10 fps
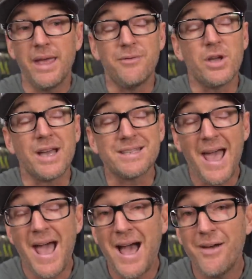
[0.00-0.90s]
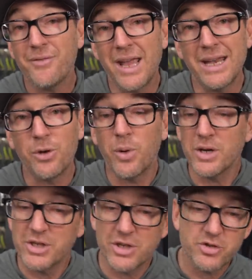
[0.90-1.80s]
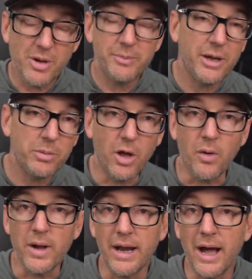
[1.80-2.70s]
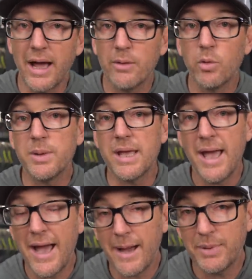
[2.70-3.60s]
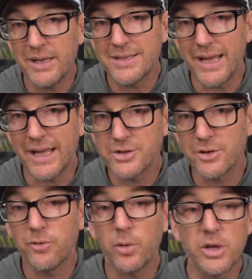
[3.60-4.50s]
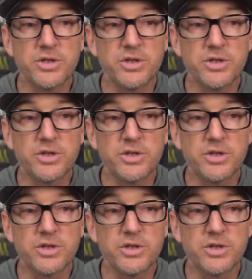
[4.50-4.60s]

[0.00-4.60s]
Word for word: If you guys have any questions, drop them down below and I will be happy to answer them for you.